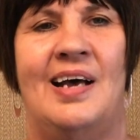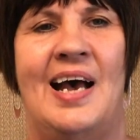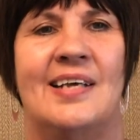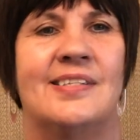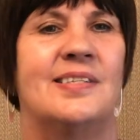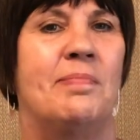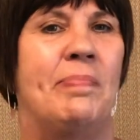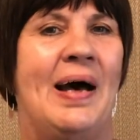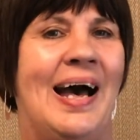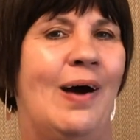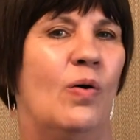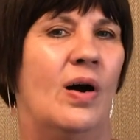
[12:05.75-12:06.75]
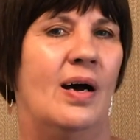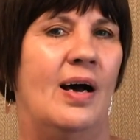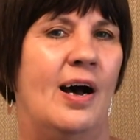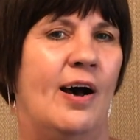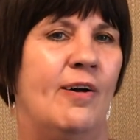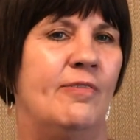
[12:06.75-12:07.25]
has the power
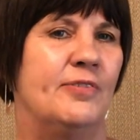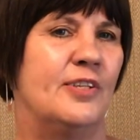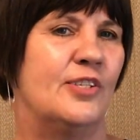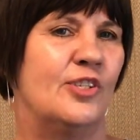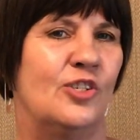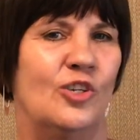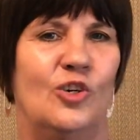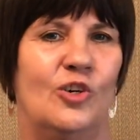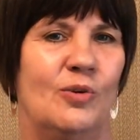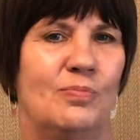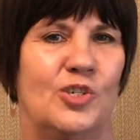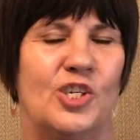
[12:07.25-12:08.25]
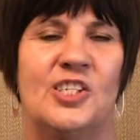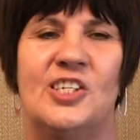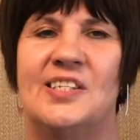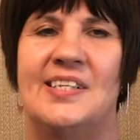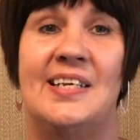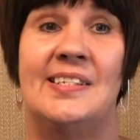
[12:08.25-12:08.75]
over the storm, just
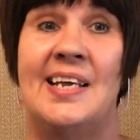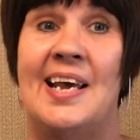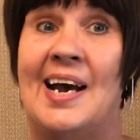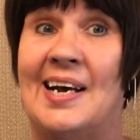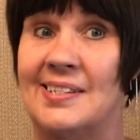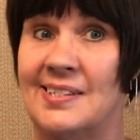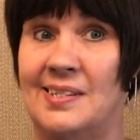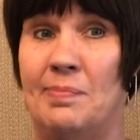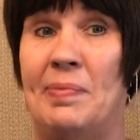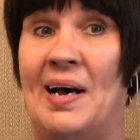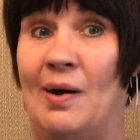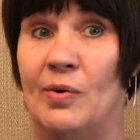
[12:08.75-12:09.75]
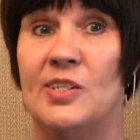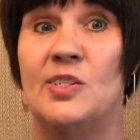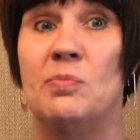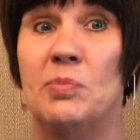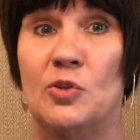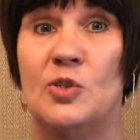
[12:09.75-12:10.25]
as he has the power
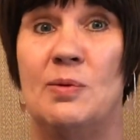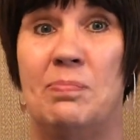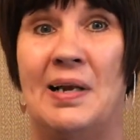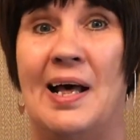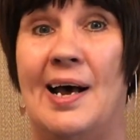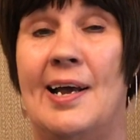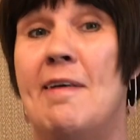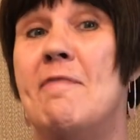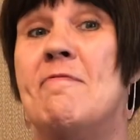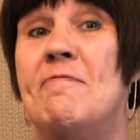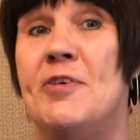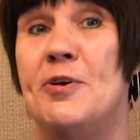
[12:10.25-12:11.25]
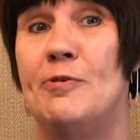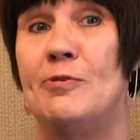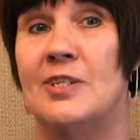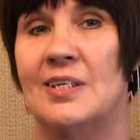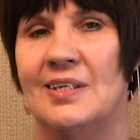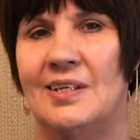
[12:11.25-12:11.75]
to multiply food.